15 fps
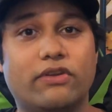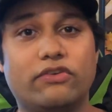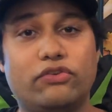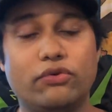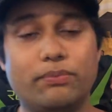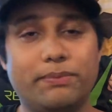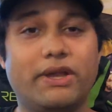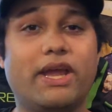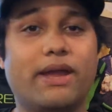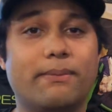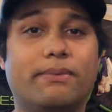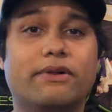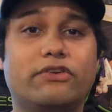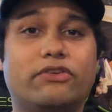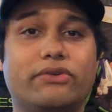to be
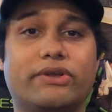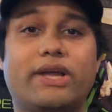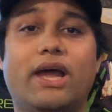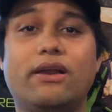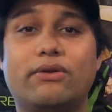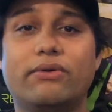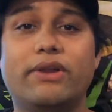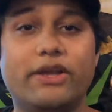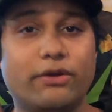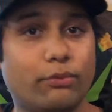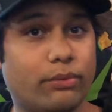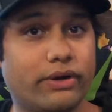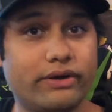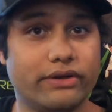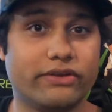able to calculate
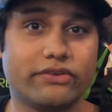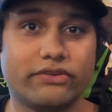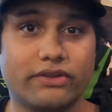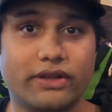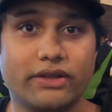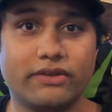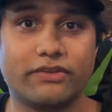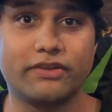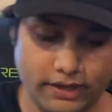various things.